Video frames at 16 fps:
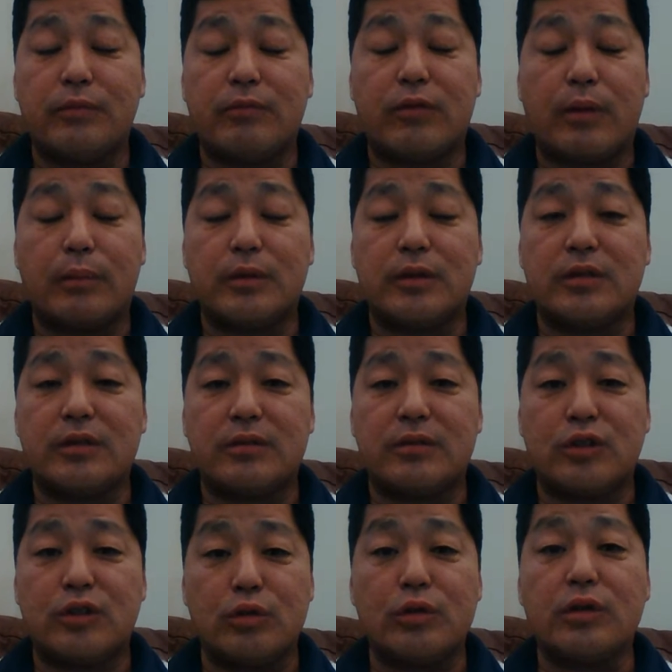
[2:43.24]

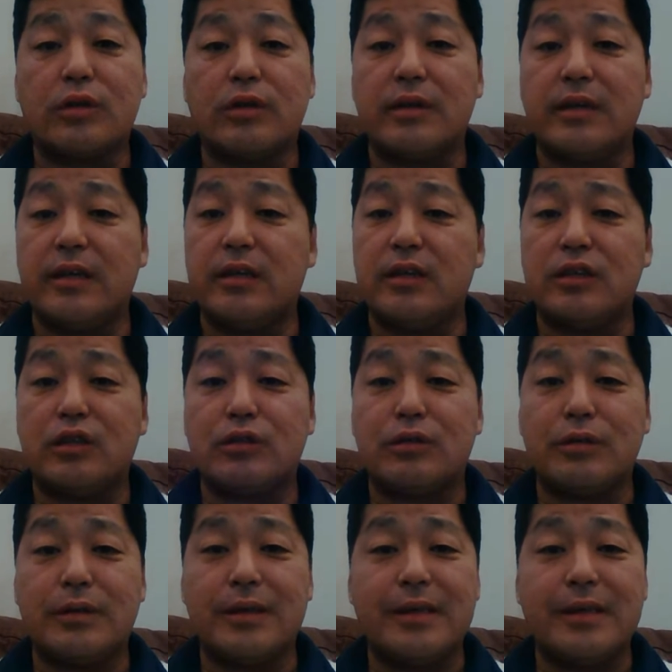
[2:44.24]
pharmaceutical
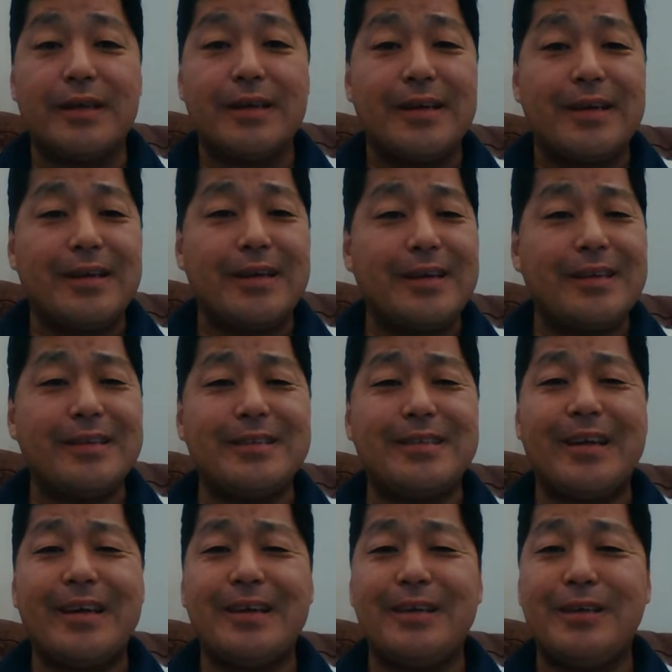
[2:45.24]
industry is
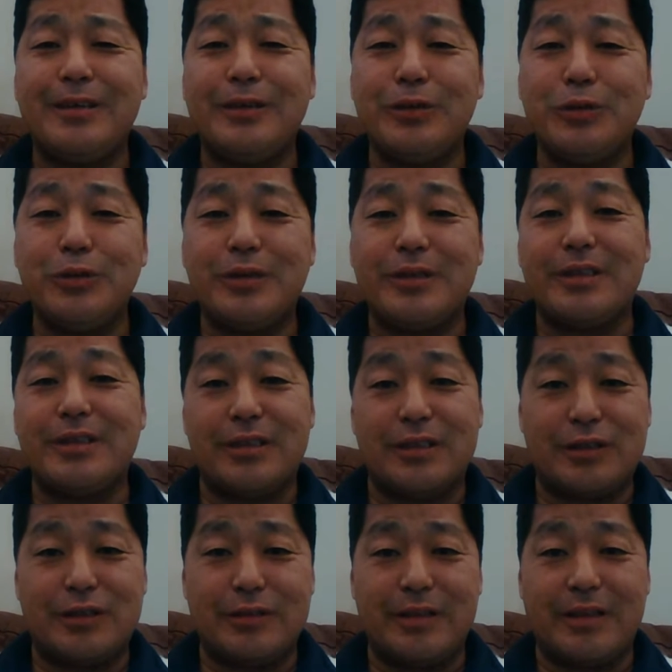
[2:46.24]
a huge
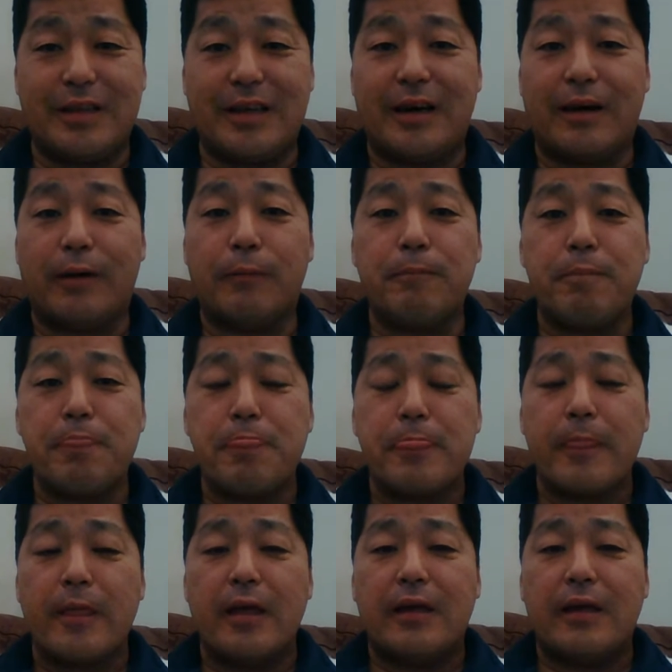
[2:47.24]
industry now,
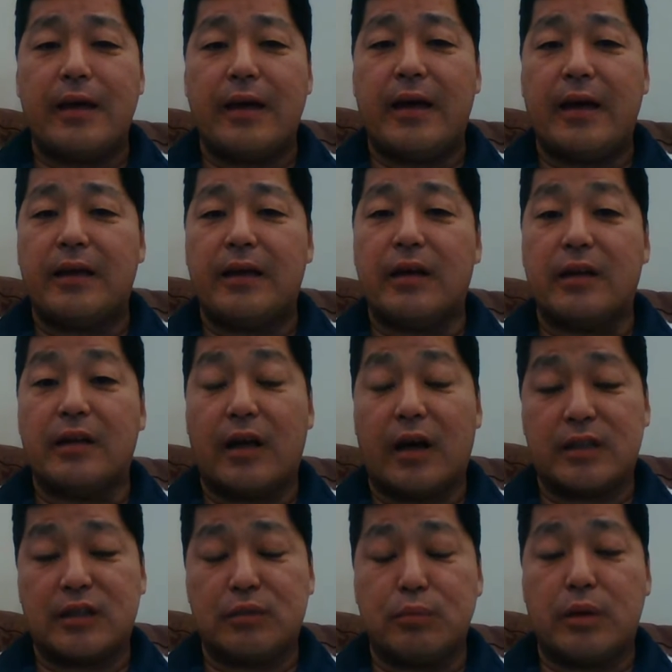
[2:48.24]
and
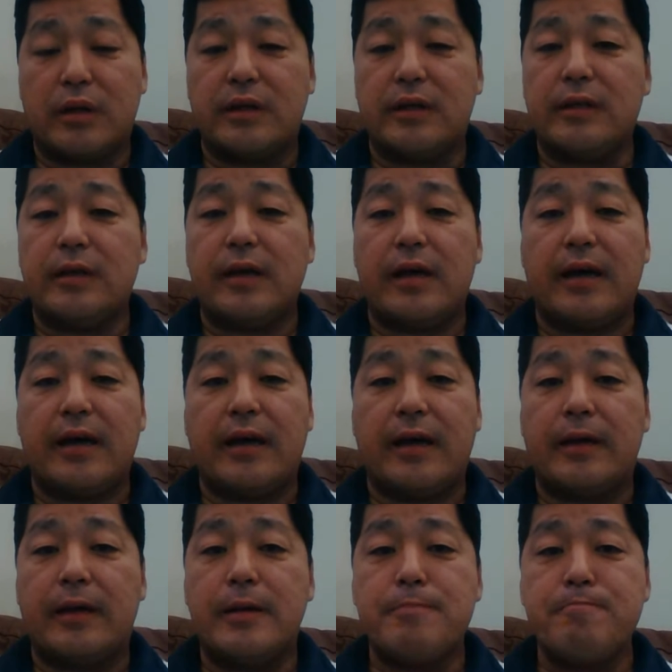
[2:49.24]
lots of money.
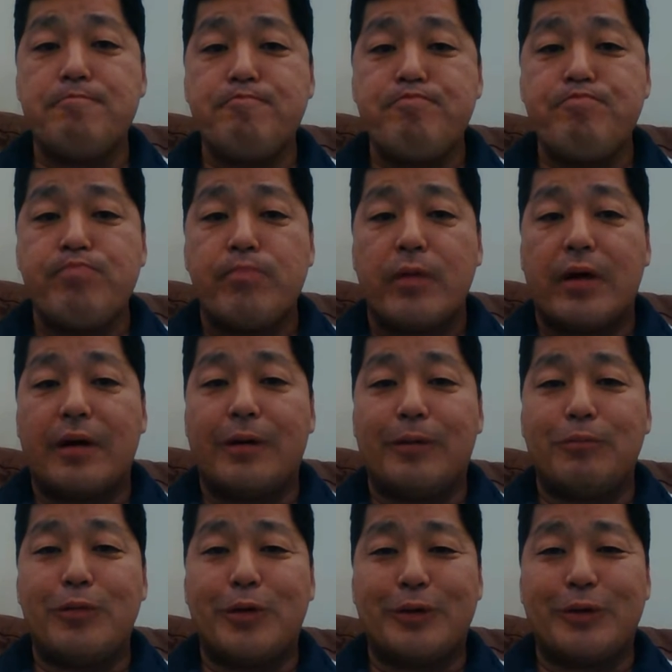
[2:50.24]
And
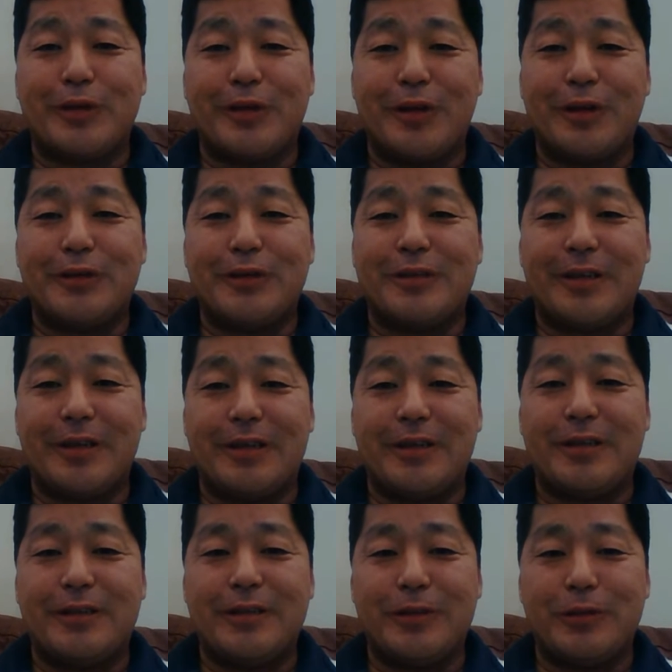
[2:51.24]
there's another
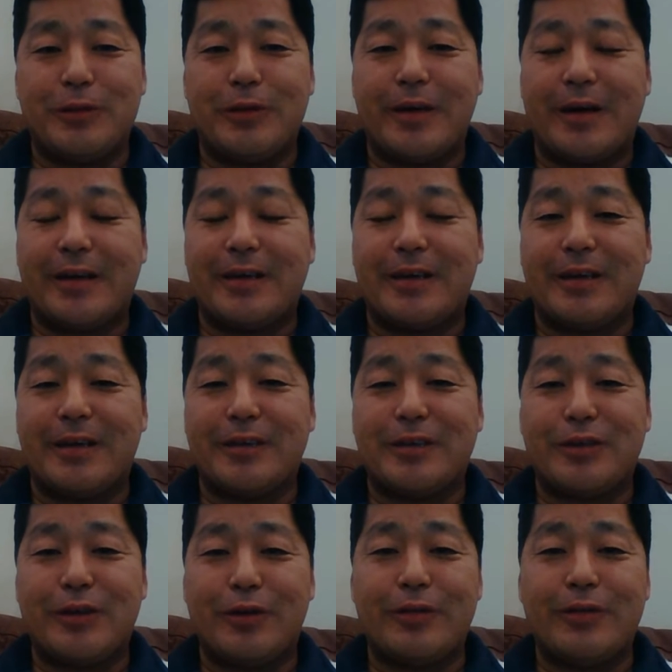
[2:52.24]
study too that
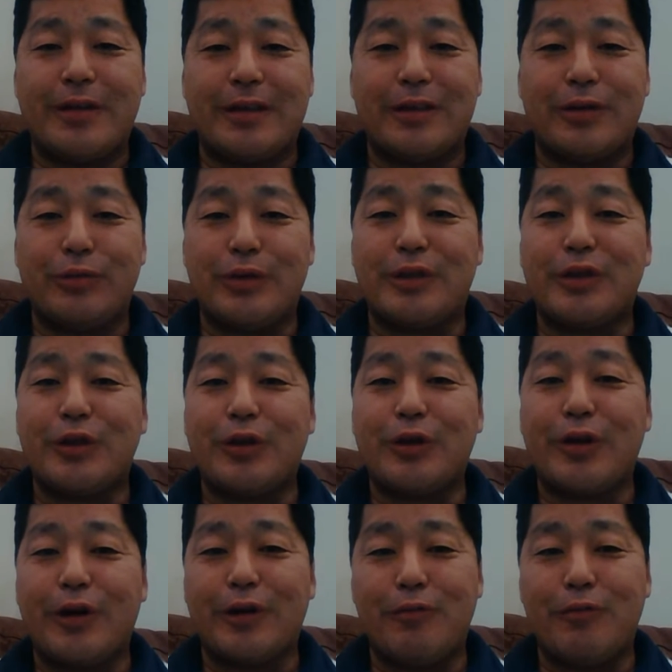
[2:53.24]
showed that the
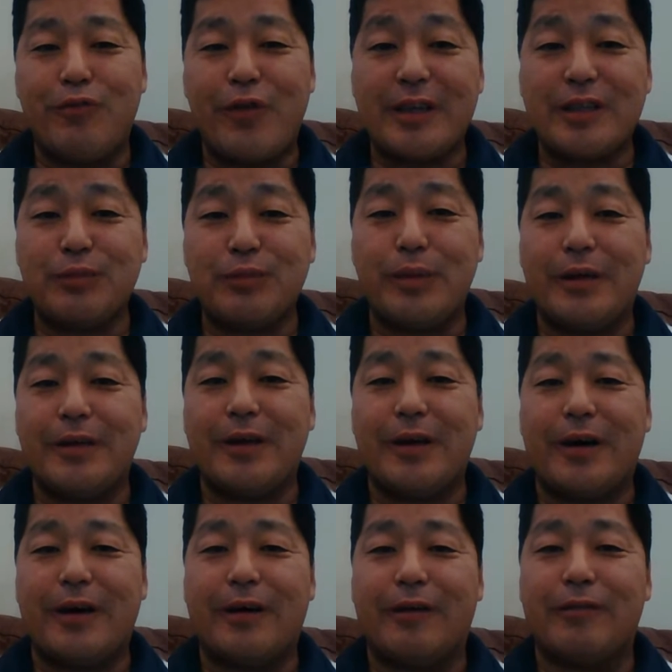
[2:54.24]
return on investment
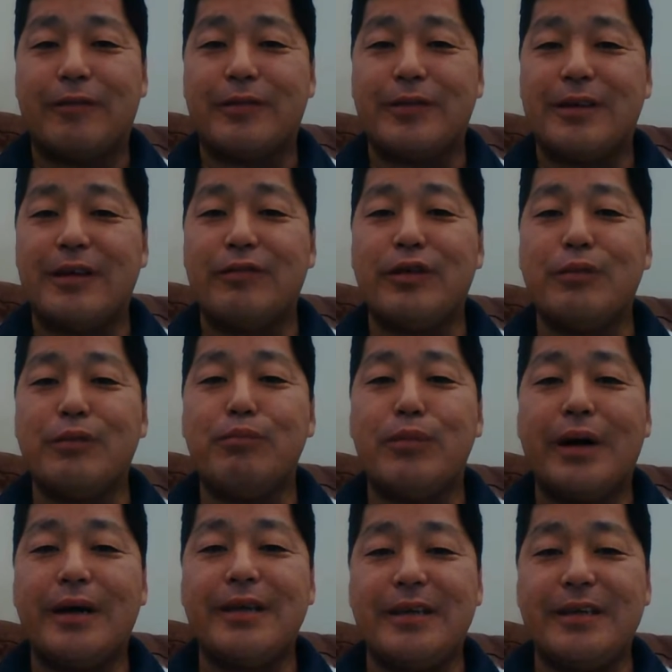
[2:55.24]
of giving
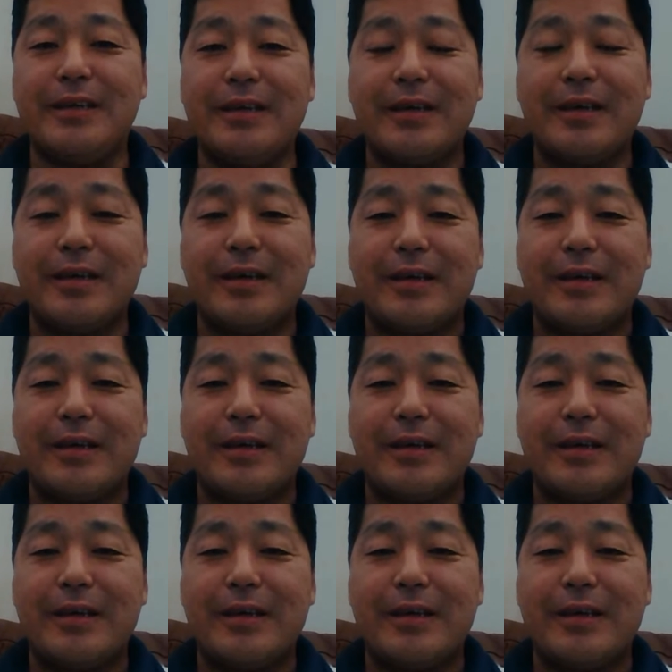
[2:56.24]
money